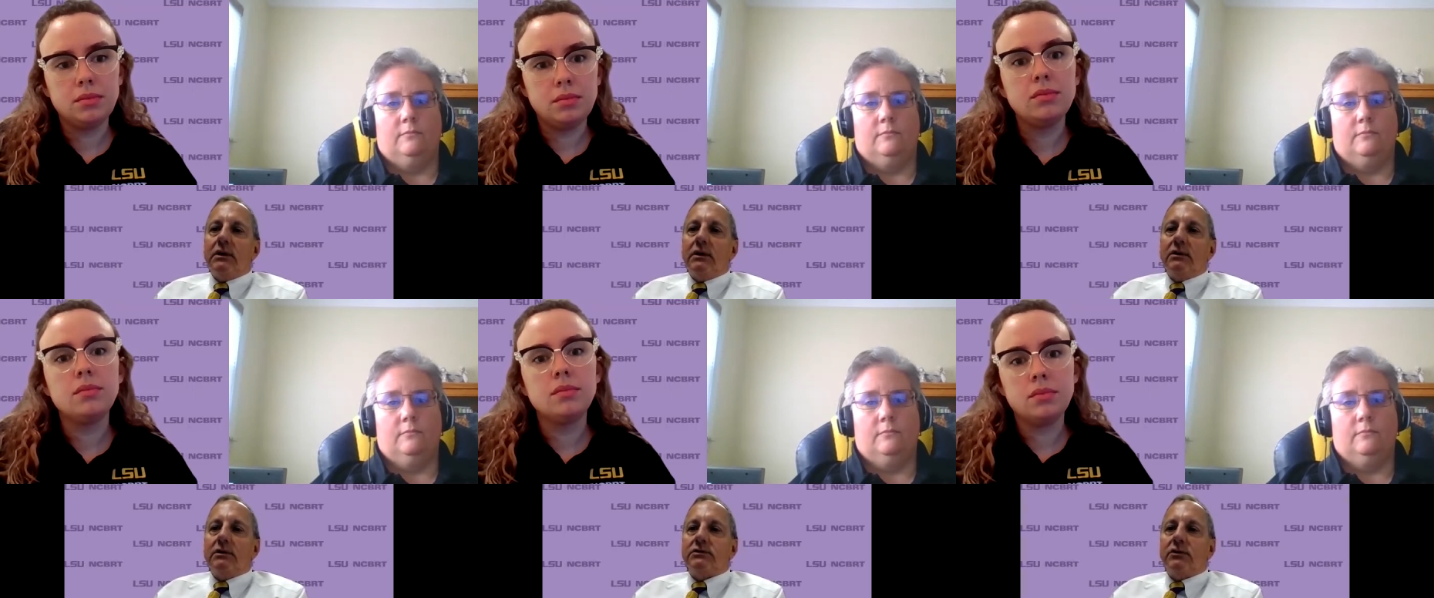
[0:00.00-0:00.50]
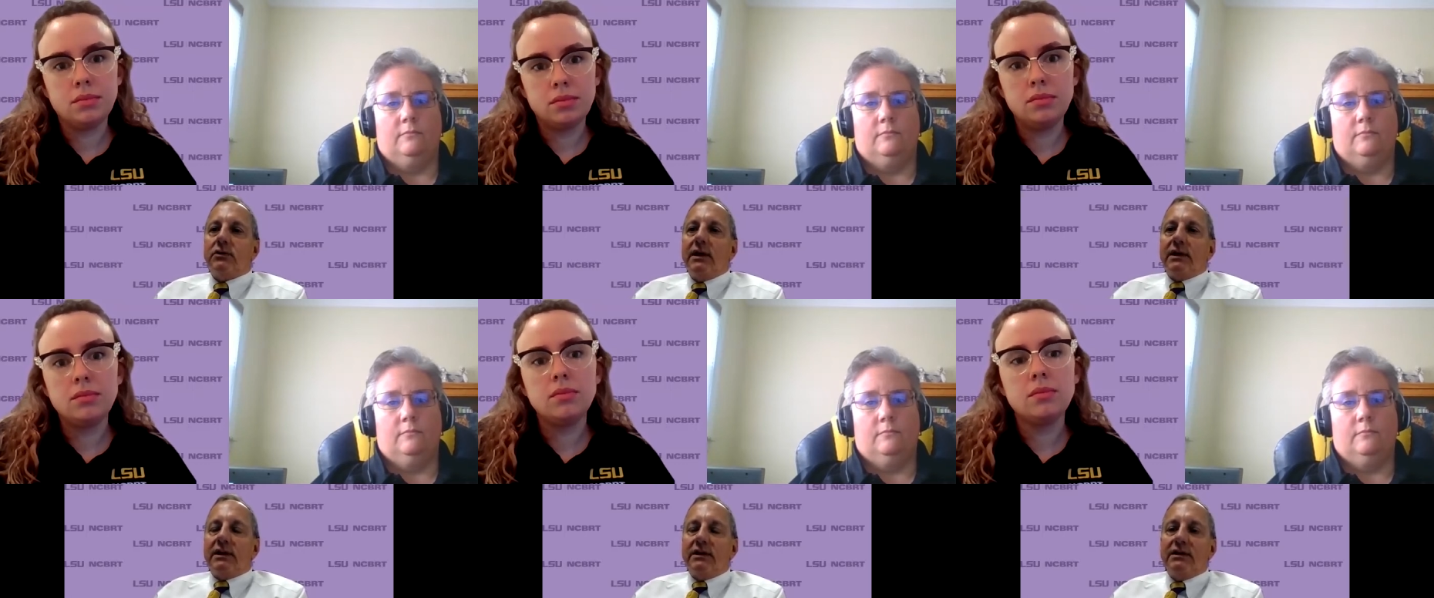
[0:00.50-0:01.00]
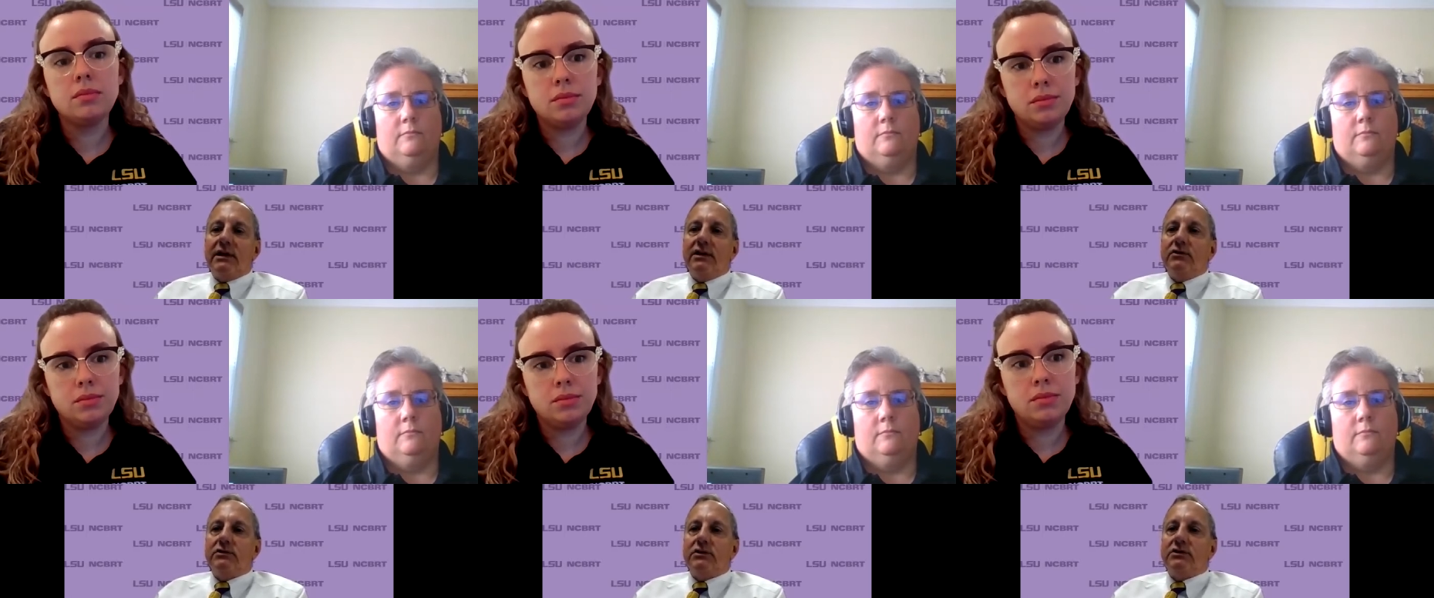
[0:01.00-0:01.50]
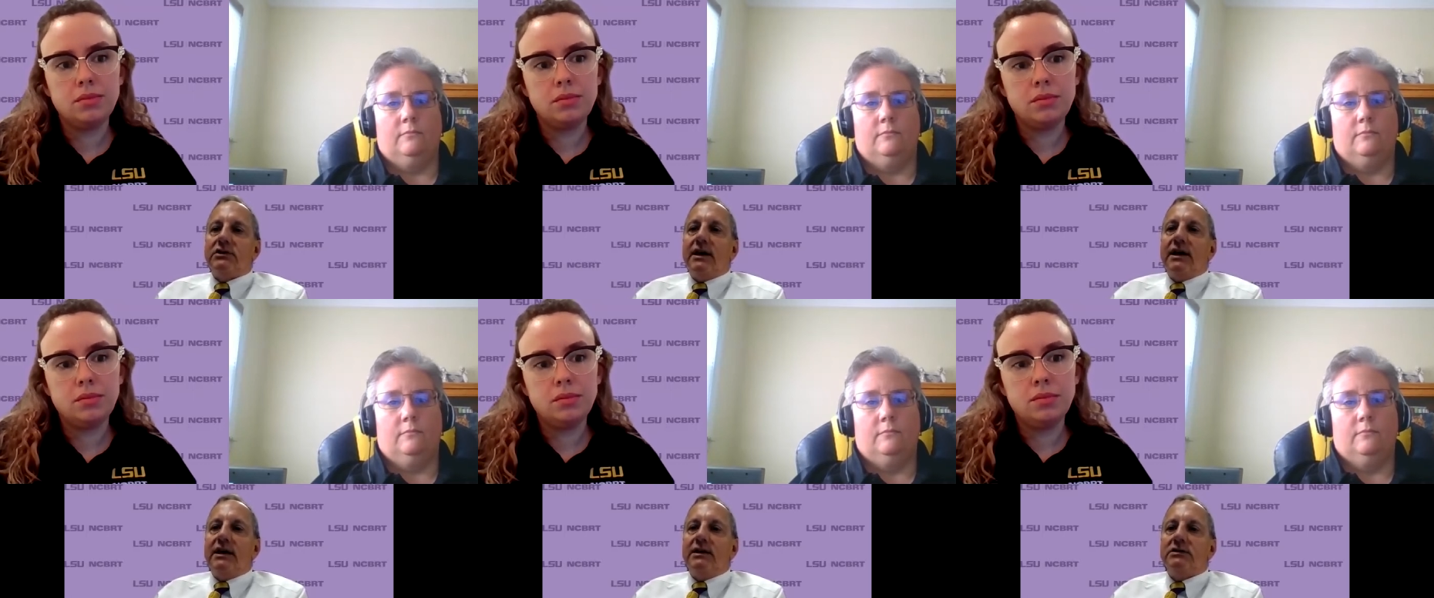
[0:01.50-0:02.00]
Speaker 1: uh, so that continues to
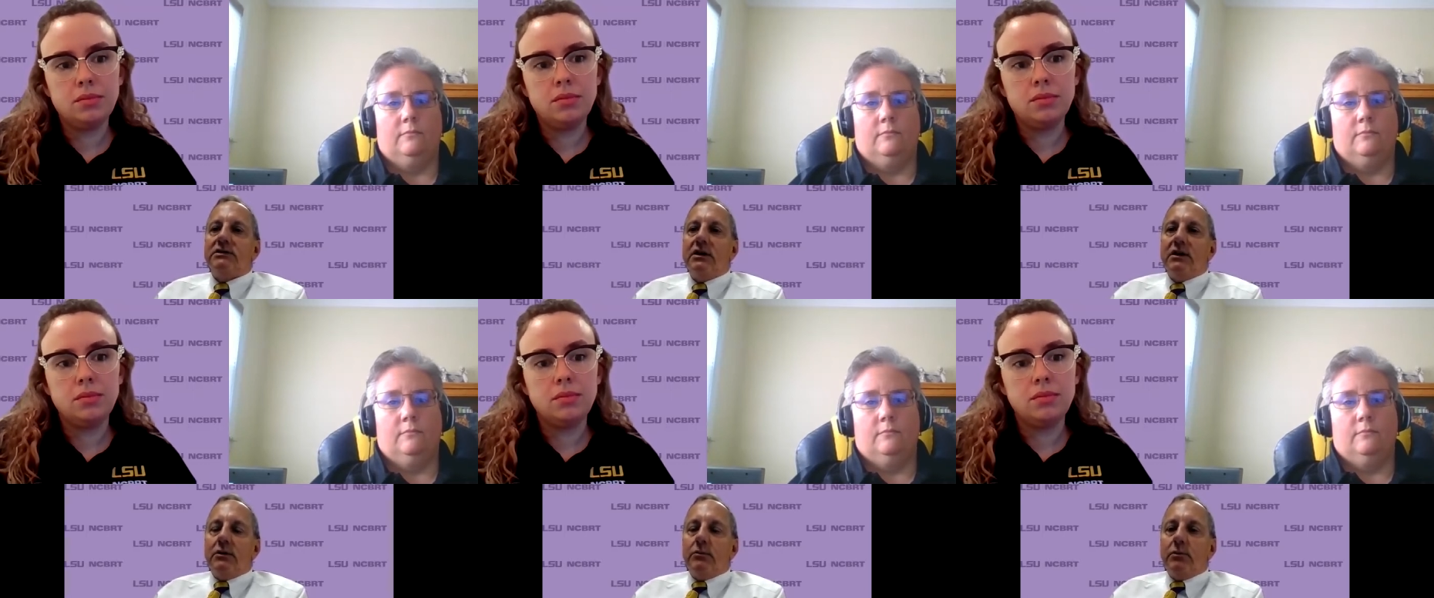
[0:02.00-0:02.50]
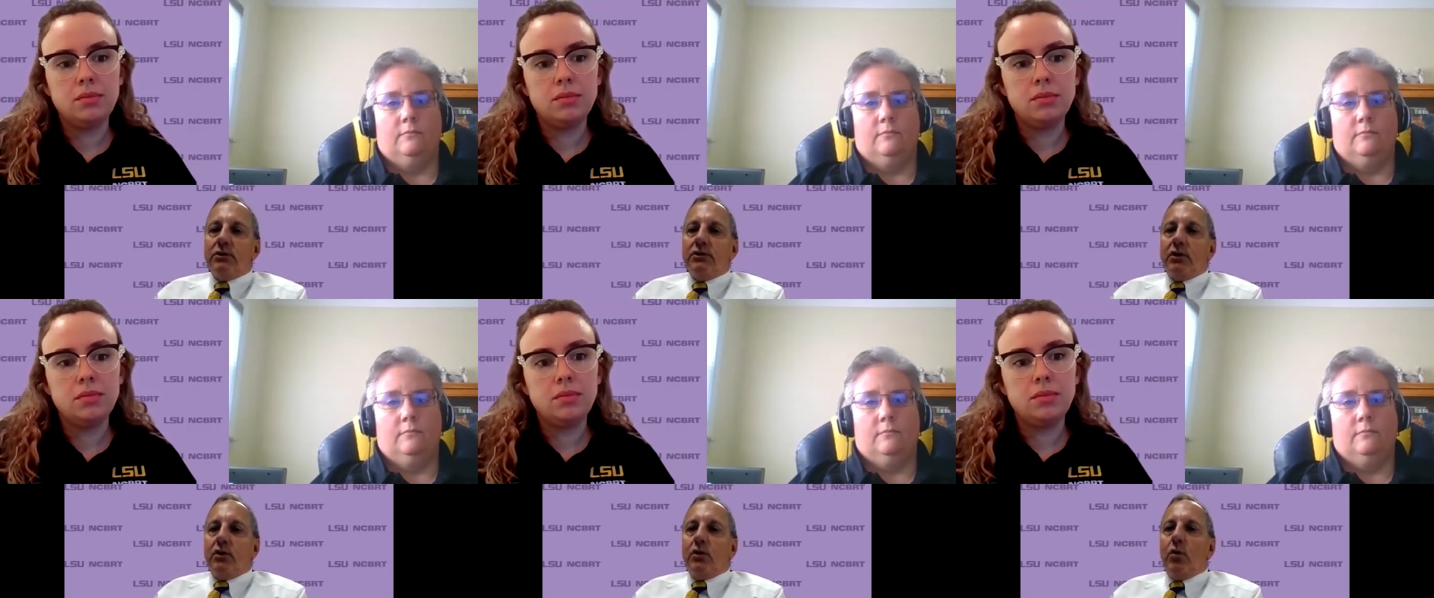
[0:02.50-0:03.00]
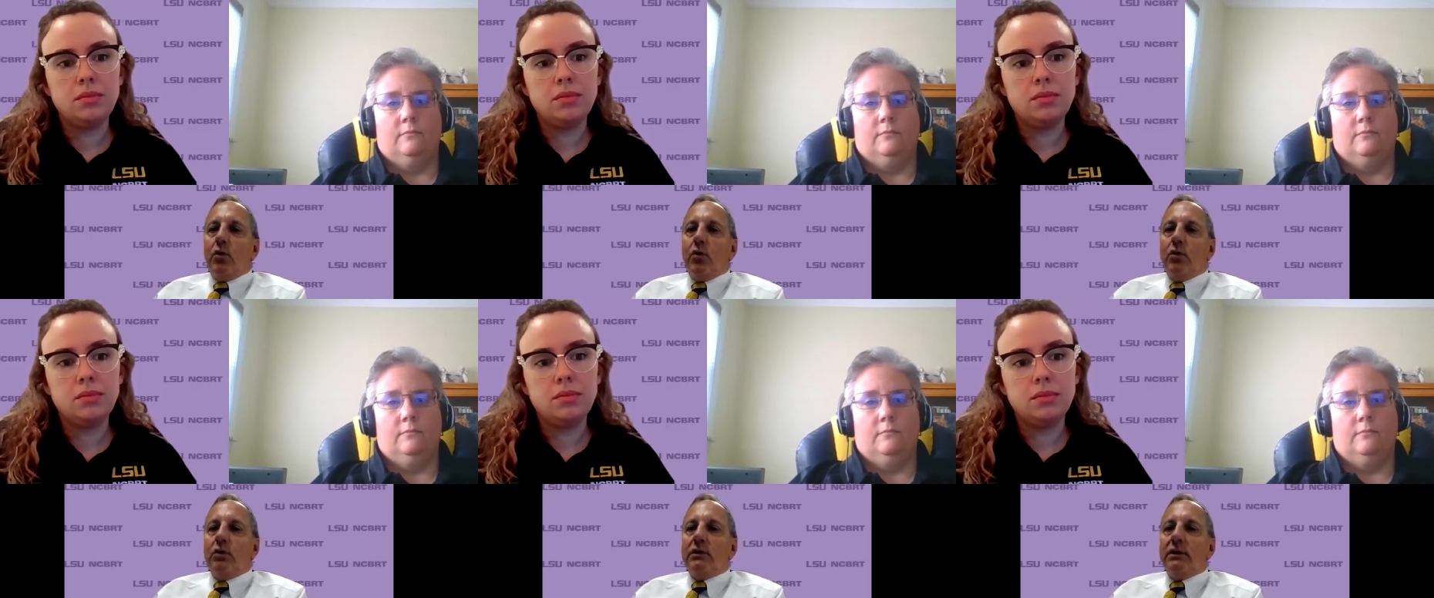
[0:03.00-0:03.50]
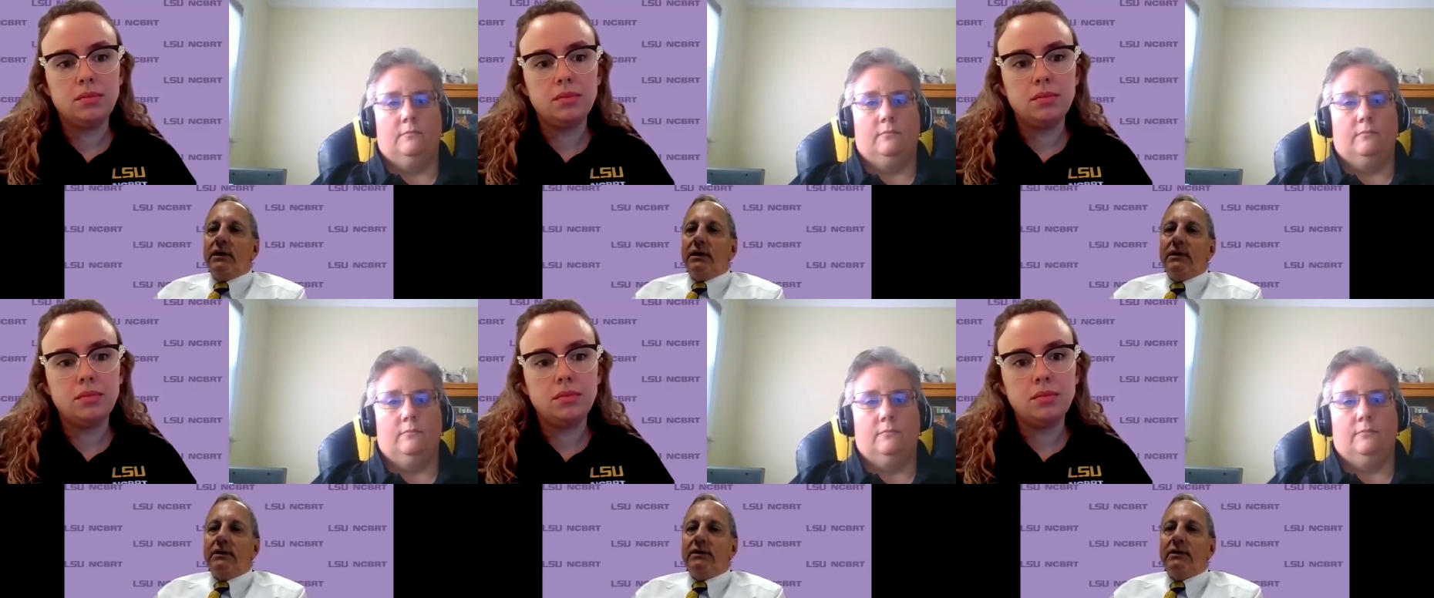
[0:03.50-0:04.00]
change, but the core
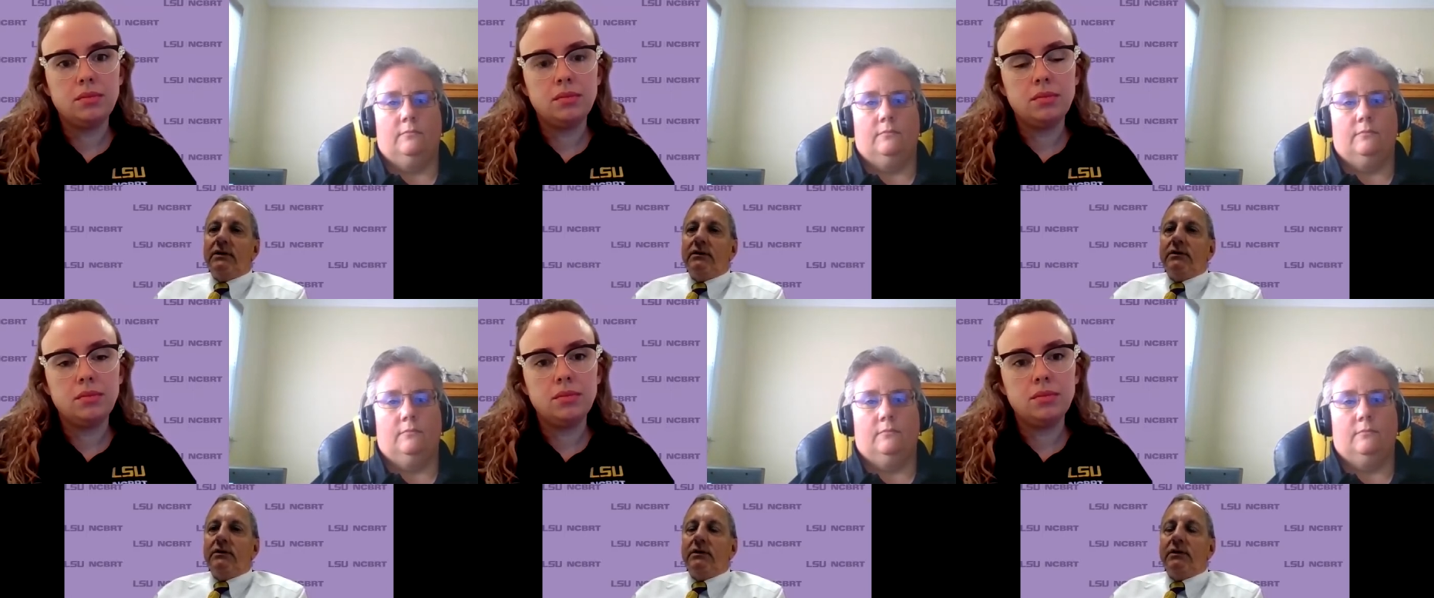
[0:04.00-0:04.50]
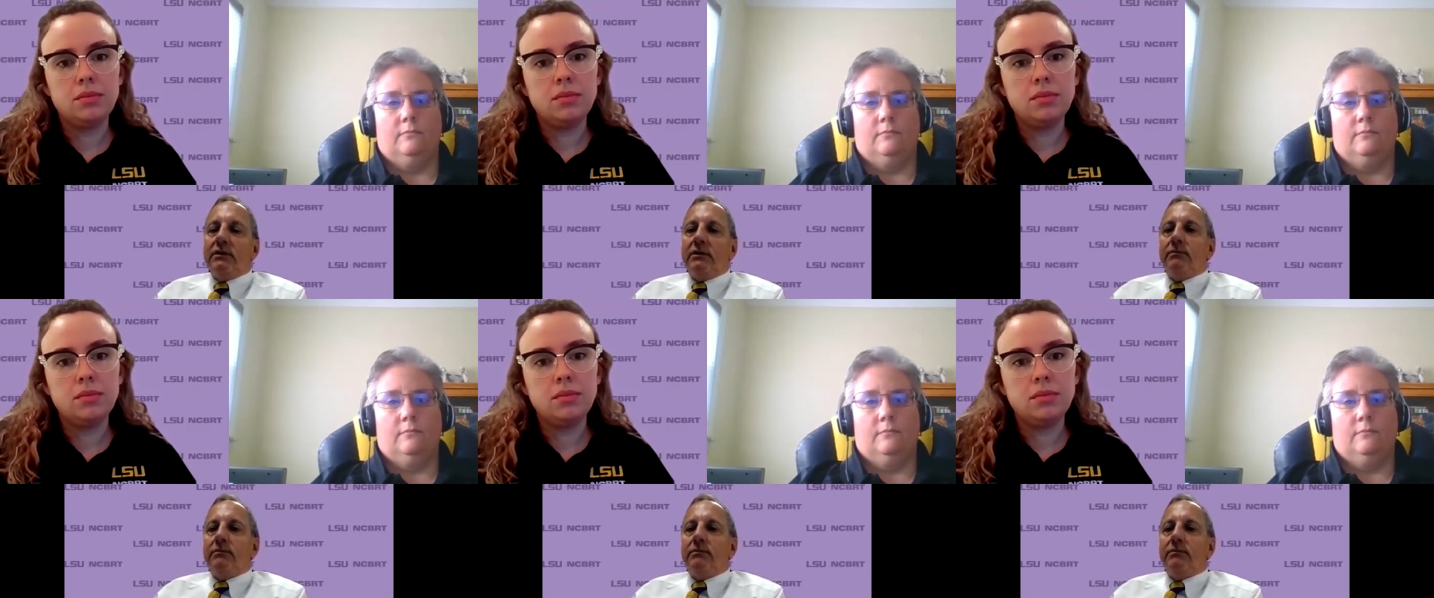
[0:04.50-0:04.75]
and the, the,